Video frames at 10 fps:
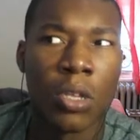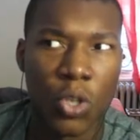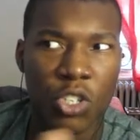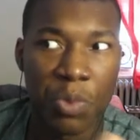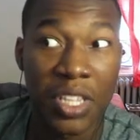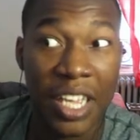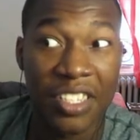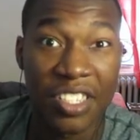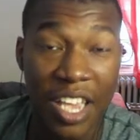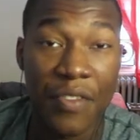So it's been
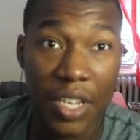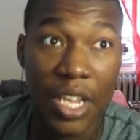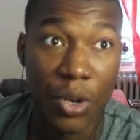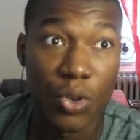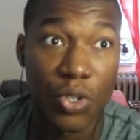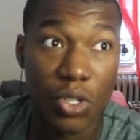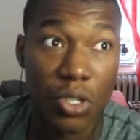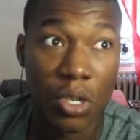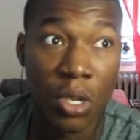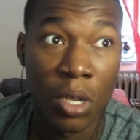like 7 years.